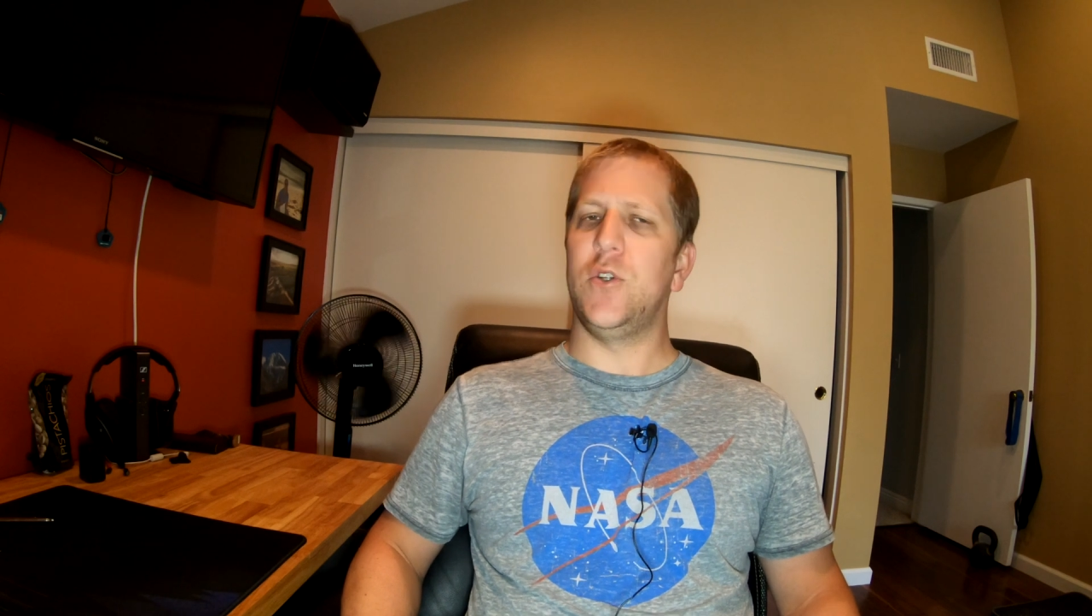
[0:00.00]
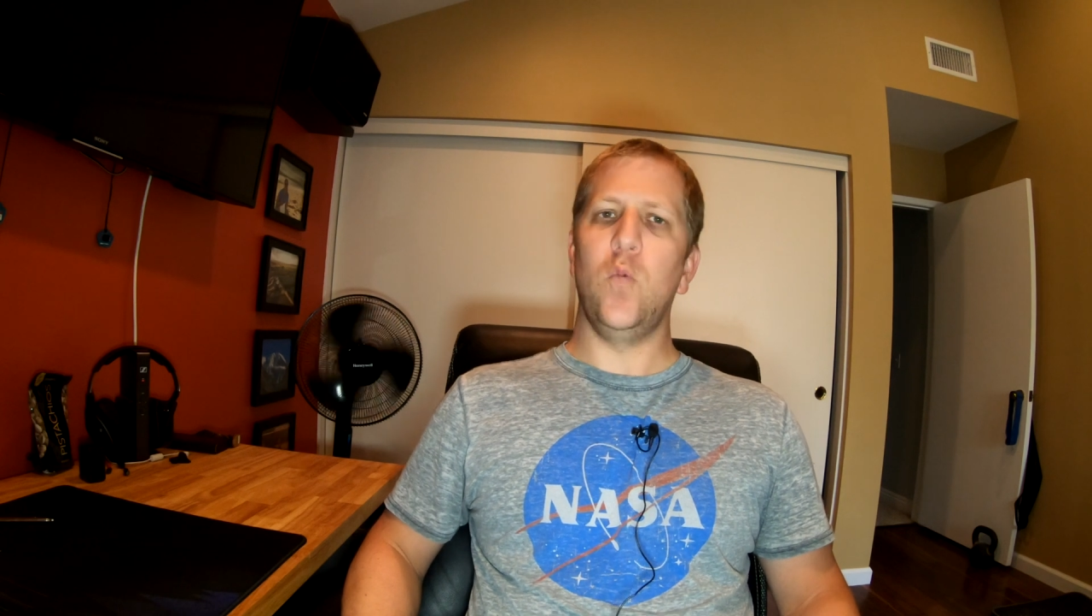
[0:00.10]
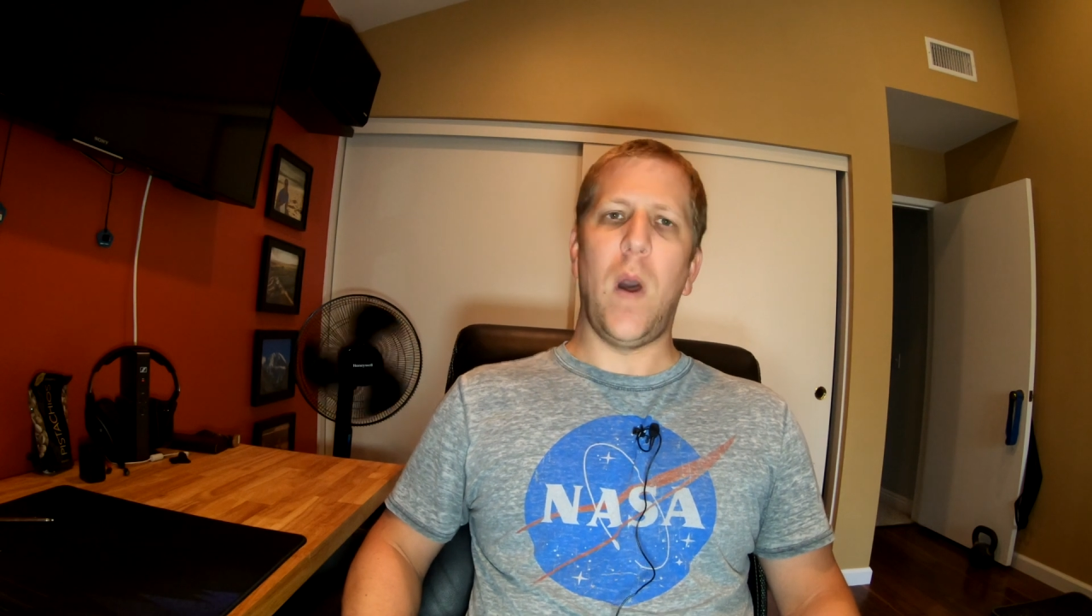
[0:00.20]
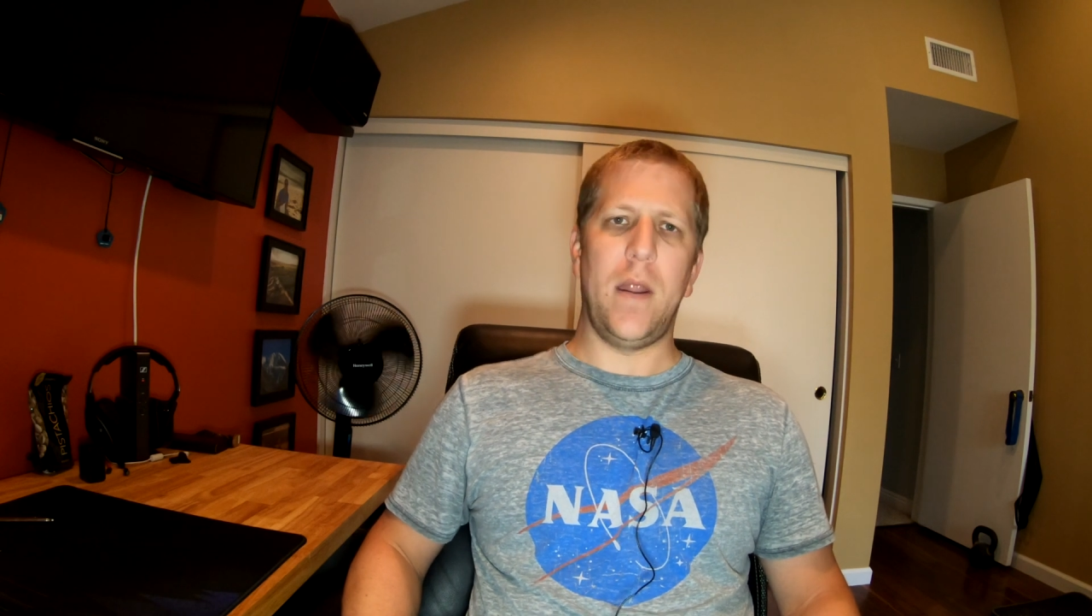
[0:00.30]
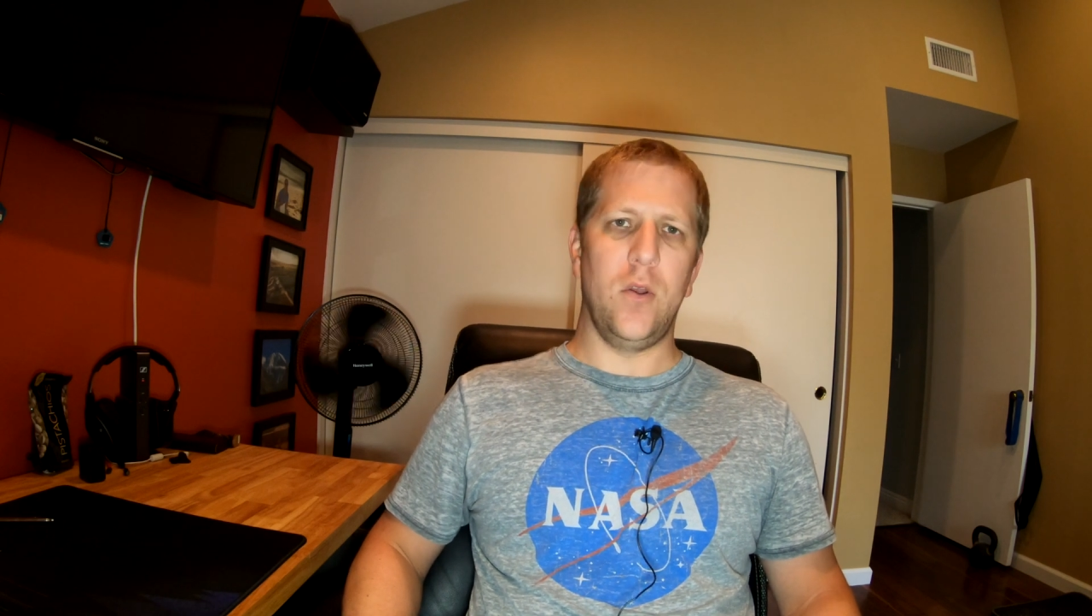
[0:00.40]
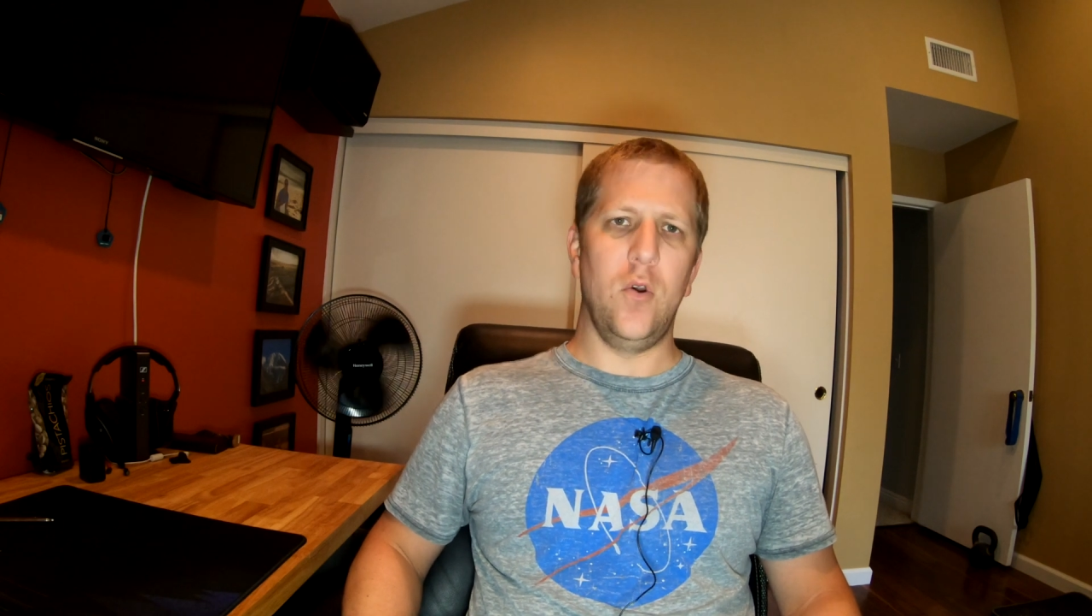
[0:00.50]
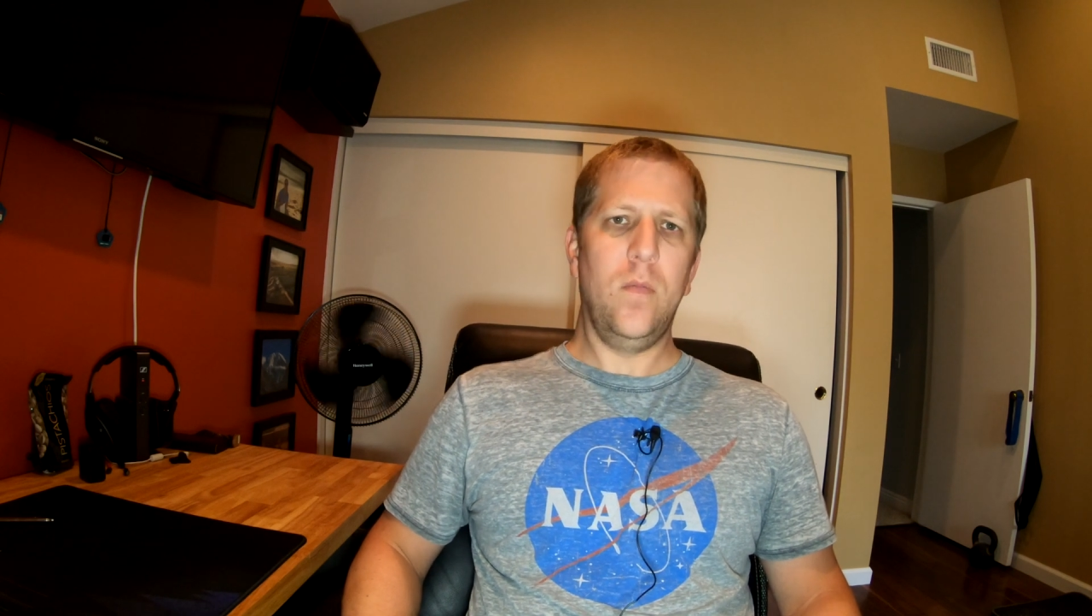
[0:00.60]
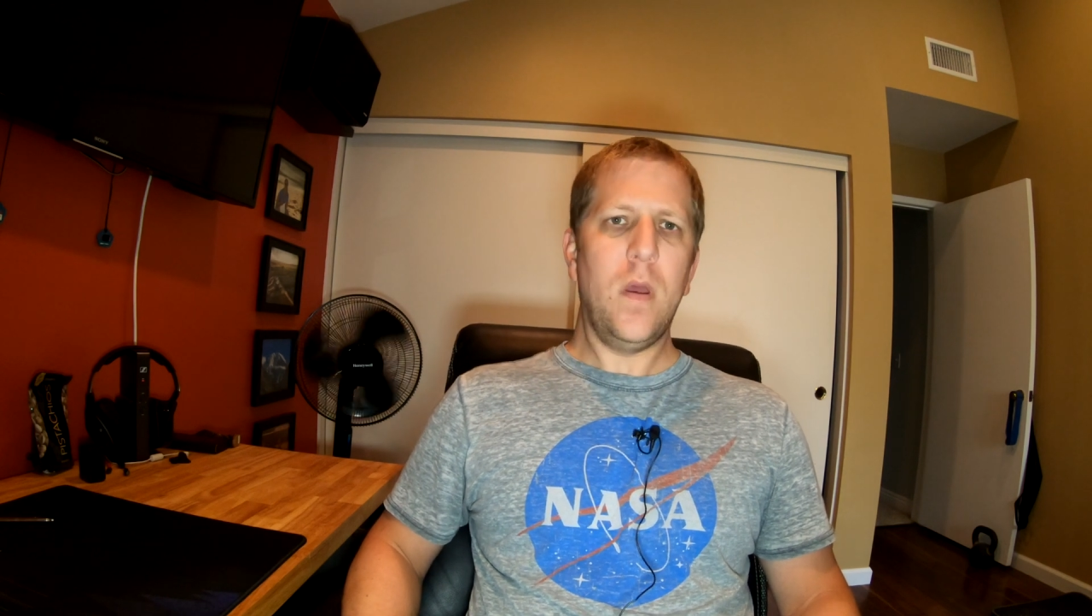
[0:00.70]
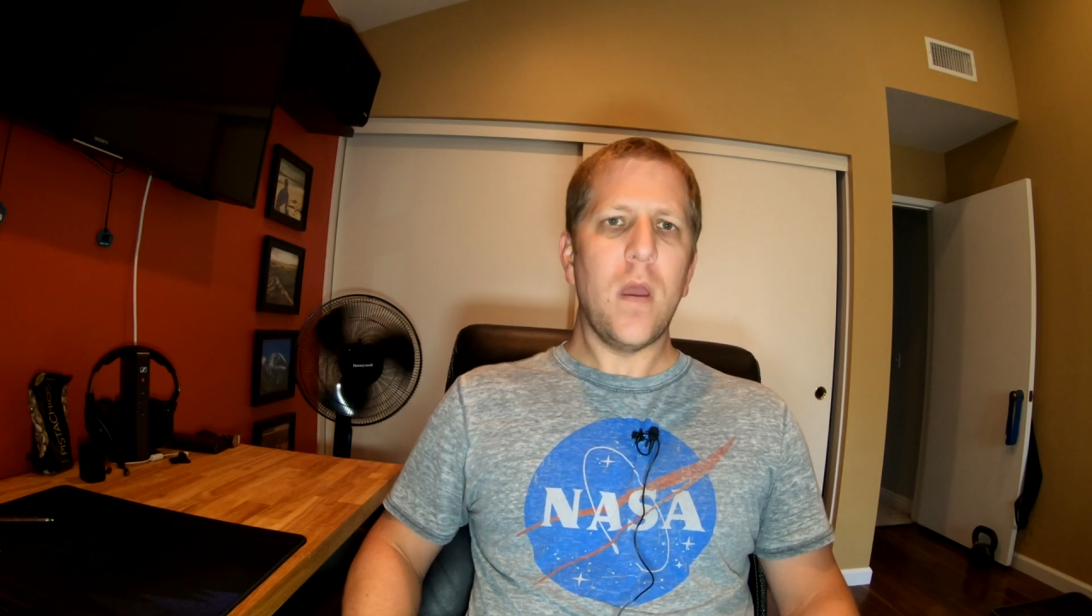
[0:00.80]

to wet lube,